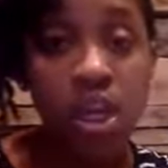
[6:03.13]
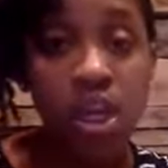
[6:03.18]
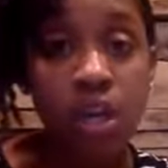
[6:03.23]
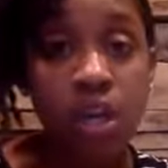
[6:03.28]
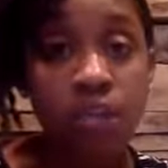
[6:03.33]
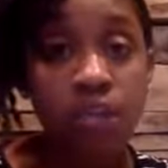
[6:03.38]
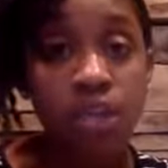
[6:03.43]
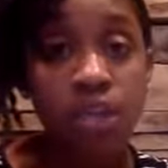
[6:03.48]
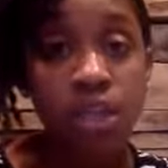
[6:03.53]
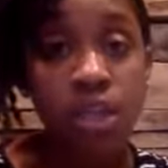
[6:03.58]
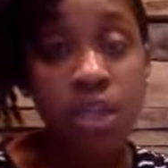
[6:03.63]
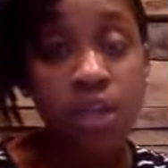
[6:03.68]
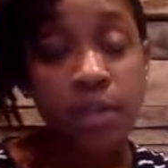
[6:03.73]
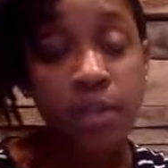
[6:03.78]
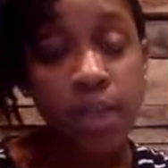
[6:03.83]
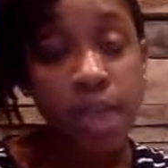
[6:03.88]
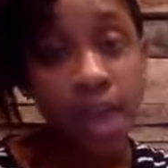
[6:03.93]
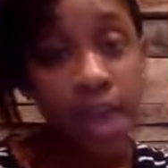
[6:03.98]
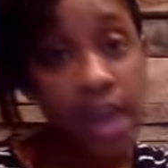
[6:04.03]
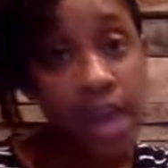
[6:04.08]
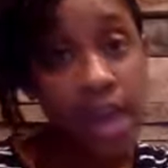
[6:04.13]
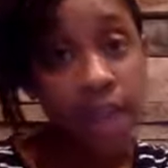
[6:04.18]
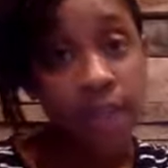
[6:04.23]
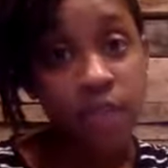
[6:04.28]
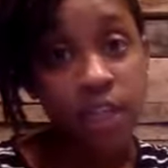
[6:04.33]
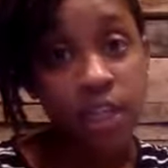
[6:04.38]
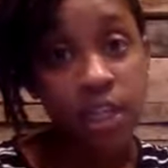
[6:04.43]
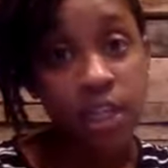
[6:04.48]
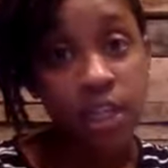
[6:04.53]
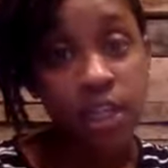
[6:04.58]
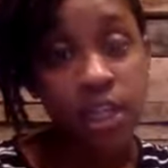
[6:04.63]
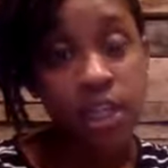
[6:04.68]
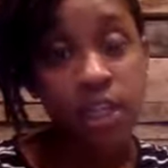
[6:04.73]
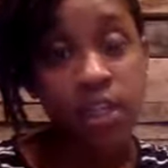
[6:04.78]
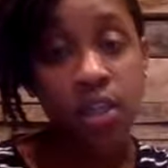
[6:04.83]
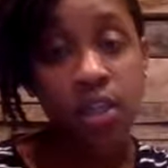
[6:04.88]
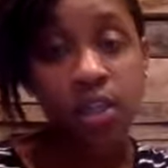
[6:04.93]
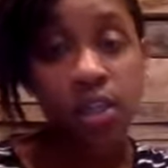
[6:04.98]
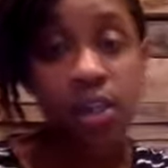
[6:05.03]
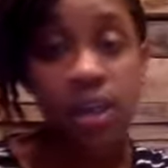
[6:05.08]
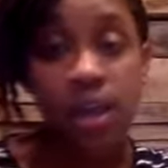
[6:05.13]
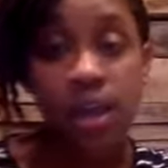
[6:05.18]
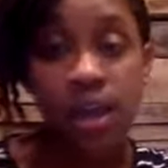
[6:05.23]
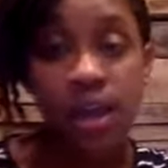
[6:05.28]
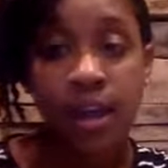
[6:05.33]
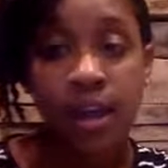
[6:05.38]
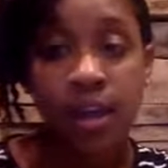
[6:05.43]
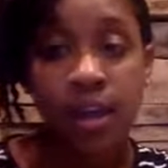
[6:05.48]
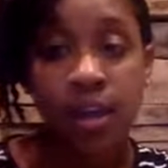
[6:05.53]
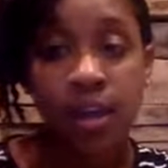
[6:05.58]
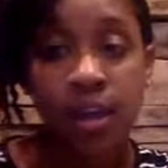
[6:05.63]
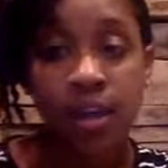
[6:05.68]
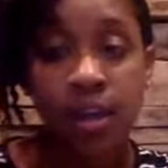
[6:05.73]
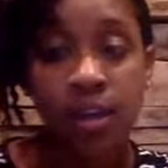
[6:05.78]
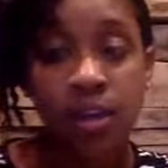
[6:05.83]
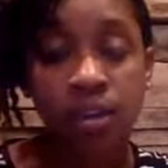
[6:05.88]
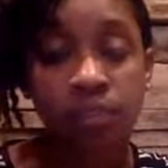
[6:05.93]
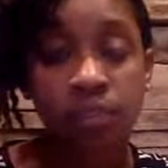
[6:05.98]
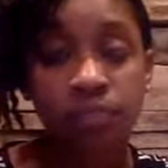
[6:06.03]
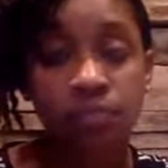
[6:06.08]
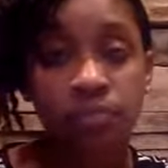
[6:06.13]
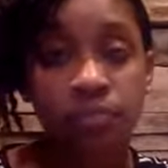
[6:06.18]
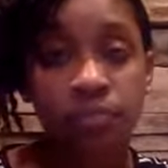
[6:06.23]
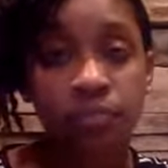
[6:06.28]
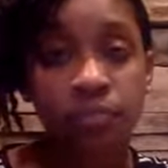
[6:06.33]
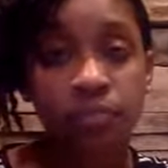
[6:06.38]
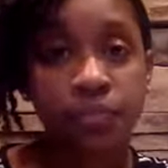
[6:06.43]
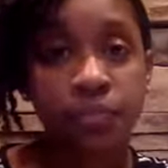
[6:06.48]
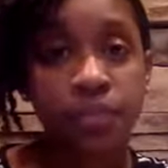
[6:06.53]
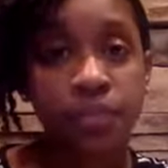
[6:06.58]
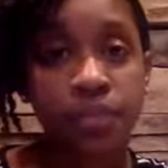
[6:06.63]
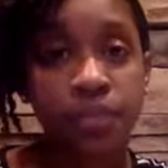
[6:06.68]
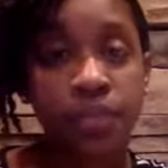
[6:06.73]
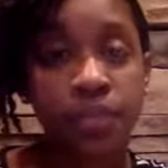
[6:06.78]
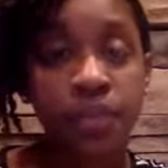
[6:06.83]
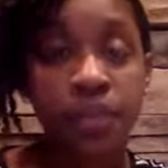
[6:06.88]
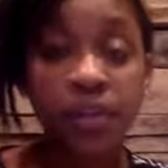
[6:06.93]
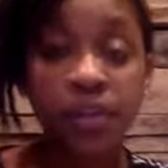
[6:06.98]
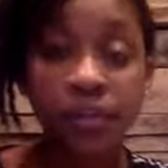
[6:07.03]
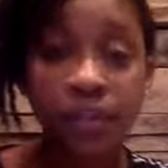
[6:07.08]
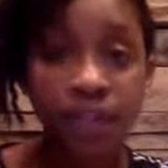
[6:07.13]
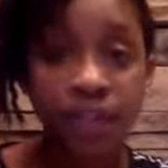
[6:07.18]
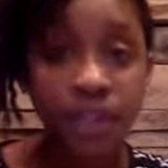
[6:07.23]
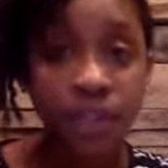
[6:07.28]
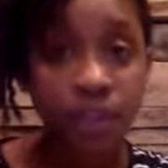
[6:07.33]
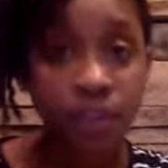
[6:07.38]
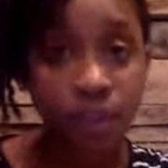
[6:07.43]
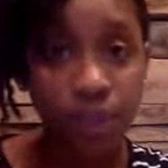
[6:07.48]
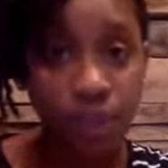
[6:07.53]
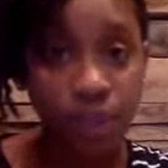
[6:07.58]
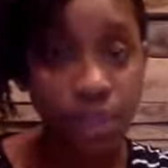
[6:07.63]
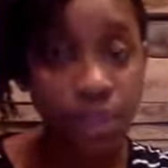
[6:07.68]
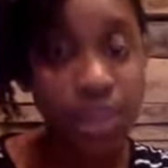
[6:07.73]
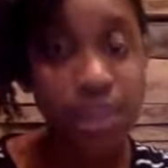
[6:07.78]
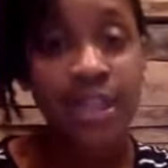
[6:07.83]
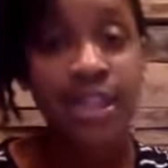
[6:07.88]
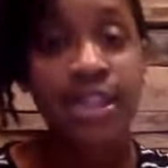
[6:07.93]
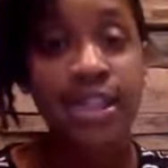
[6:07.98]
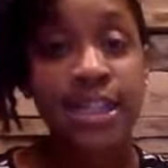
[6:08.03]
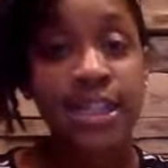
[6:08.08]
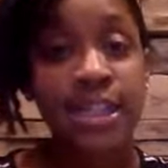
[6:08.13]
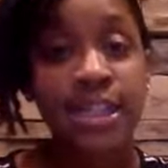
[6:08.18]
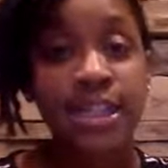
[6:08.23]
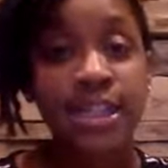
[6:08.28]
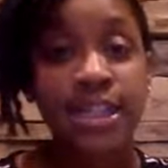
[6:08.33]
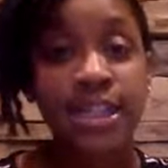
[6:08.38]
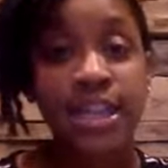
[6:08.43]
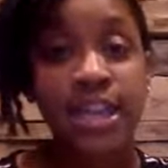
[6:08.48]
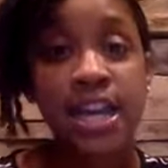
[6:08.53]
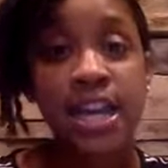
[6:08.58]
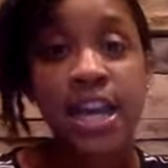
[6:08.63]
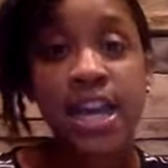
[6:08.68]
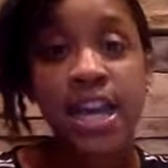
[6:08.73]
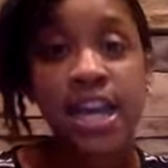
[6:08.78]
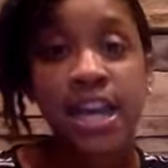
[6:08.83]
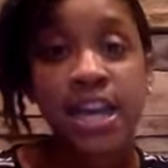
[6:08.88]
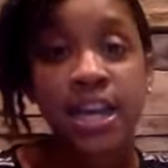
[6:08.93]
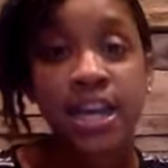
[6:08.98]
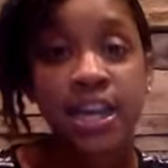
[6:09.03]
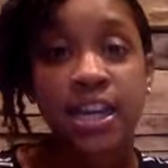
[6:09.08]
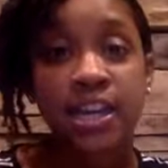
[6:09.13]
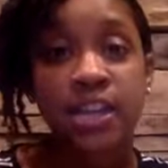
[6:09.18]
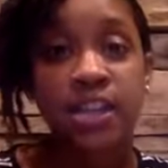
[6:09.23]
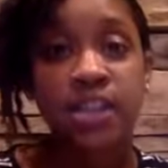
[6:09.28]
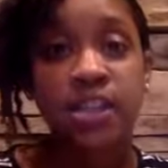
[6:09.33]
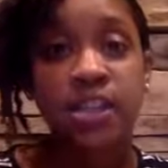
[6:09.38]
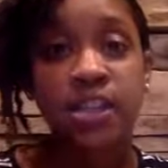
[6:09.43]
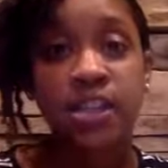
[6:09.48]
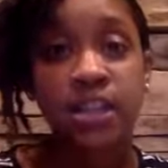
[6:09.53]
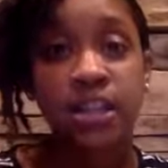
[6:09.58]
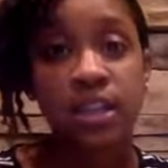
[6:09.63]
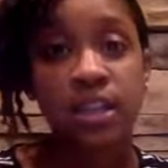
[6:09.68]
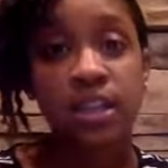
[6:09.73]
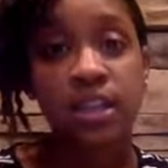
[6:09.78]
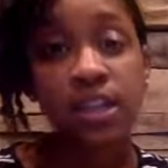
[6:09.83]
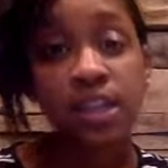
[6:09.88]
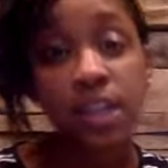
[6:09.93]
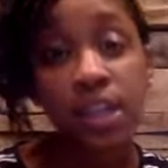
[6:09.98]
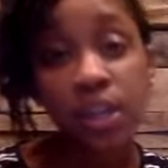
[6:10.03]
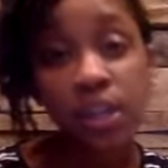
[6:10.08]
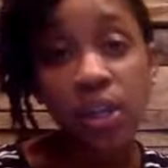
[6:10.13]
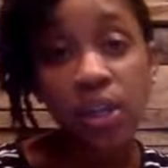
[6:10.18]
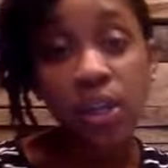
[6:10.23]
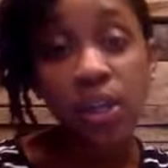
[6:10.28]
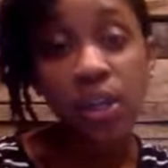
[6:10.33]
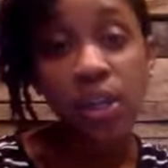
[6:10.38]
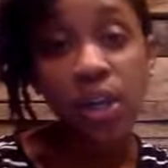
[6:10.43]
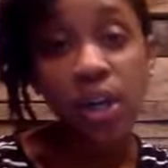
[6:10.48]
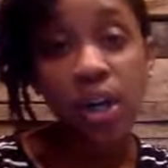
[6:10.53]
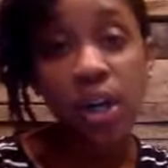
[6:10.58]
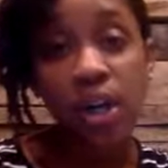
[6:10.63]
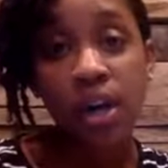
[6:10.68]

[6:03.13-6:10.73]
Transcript: Sometimes getting a film festival use license is a little